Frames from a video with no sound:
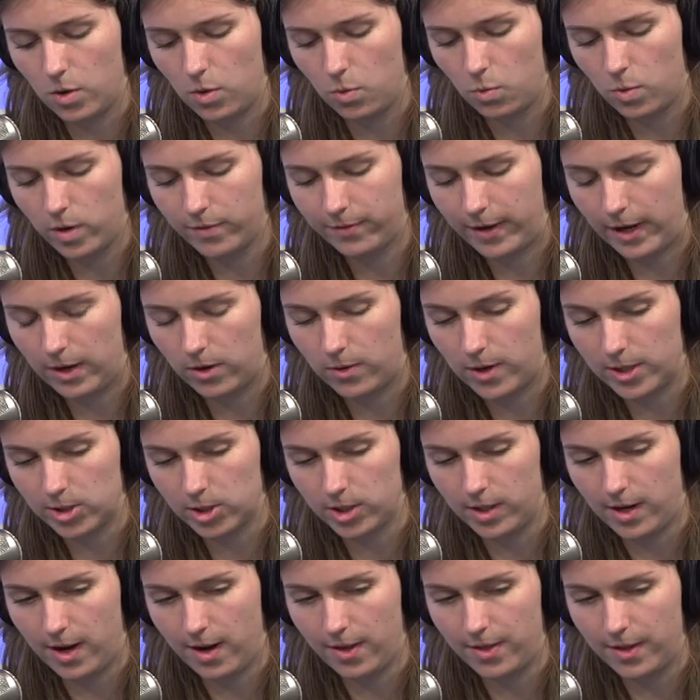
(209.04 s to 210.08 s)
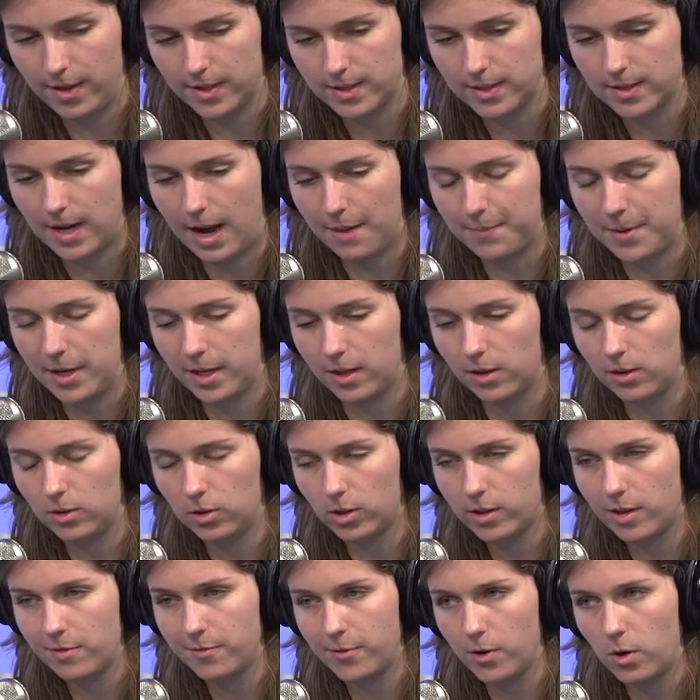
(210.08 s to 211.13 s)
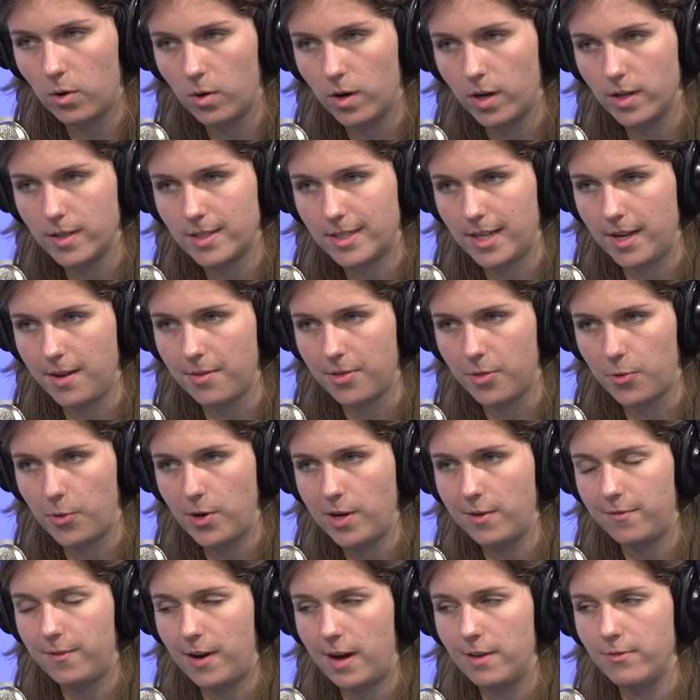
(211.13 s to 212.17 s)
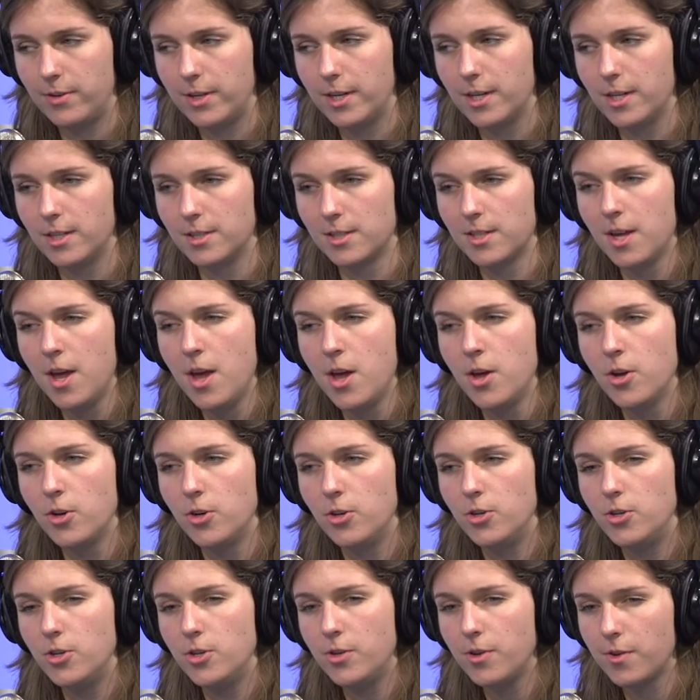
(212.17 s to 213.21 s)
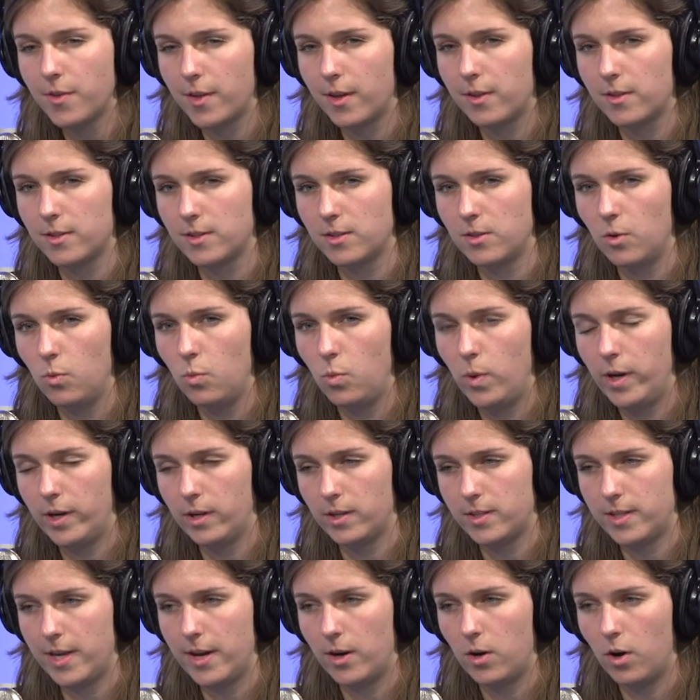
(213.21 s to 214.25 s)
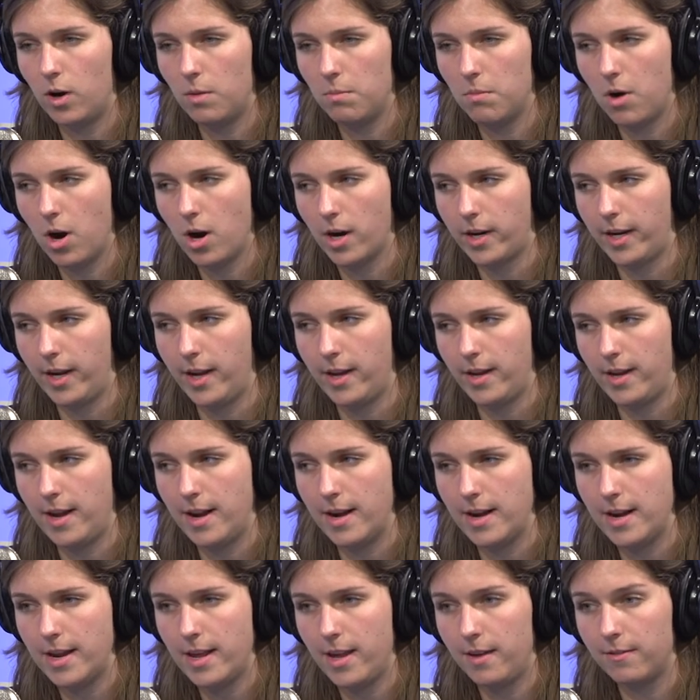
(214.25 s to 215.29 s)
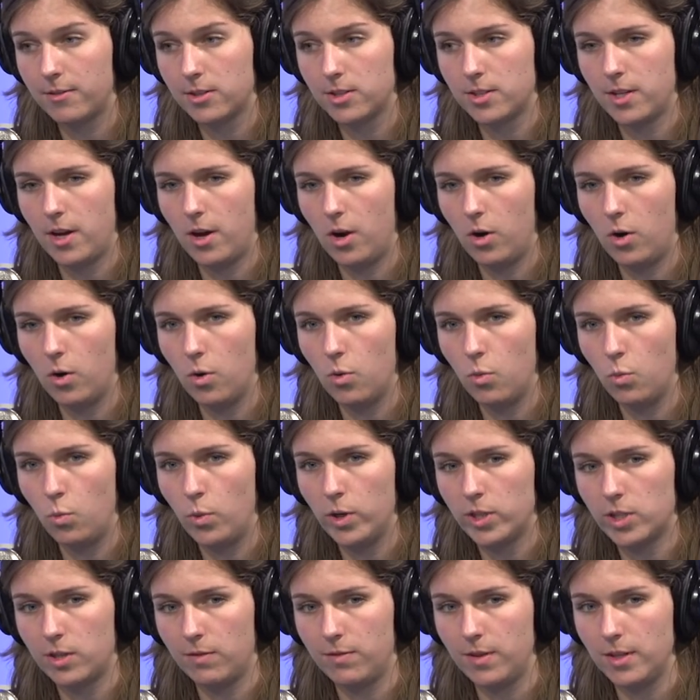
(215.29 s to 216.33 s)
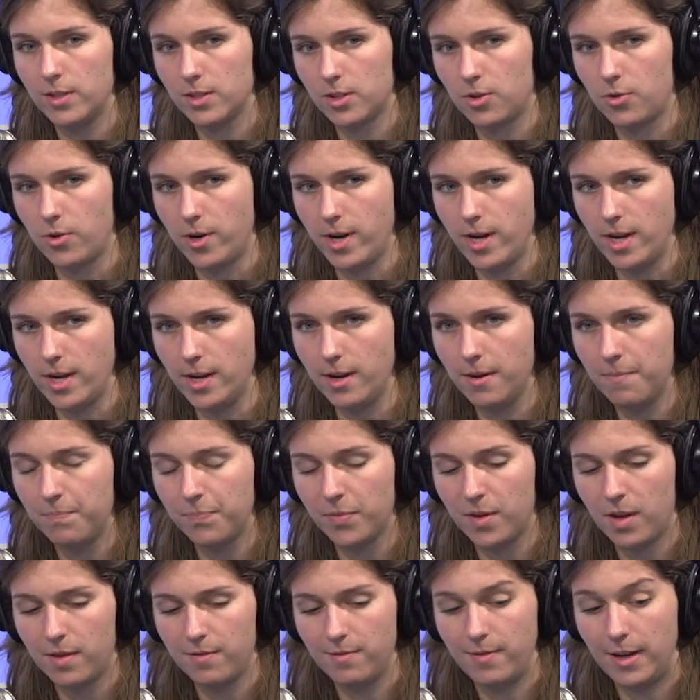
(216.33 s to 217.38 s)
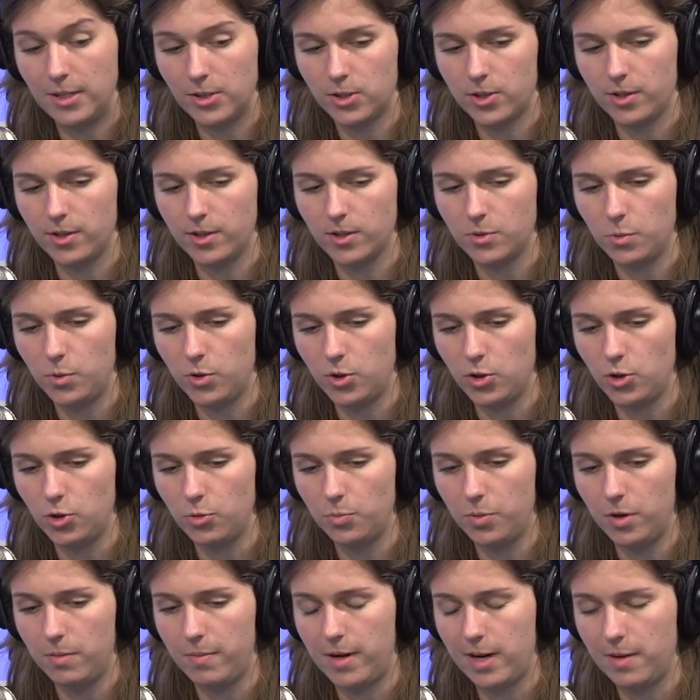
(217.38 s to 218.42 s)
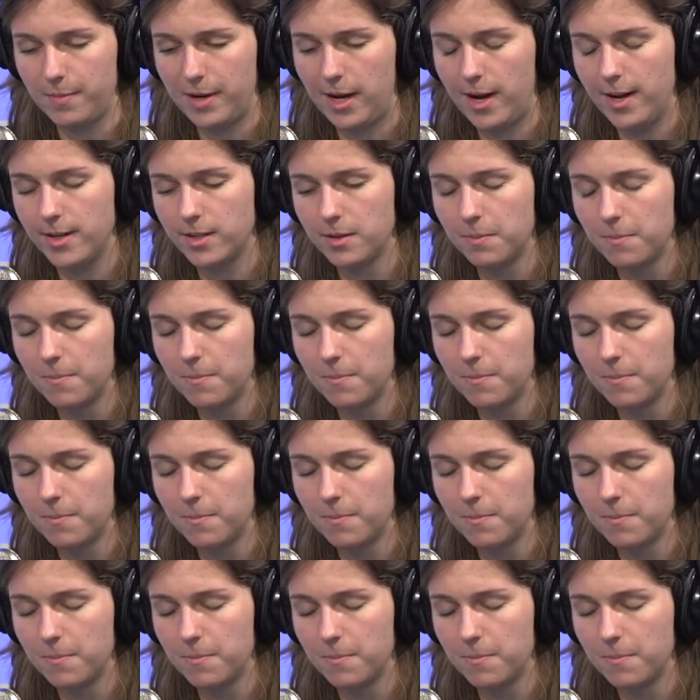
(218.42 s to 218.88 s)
one final question on this topic. Looking forward, say, 3 to 5 years, do you think this is a winner-take-all market? And if so, which of these three ventures would you put money behind?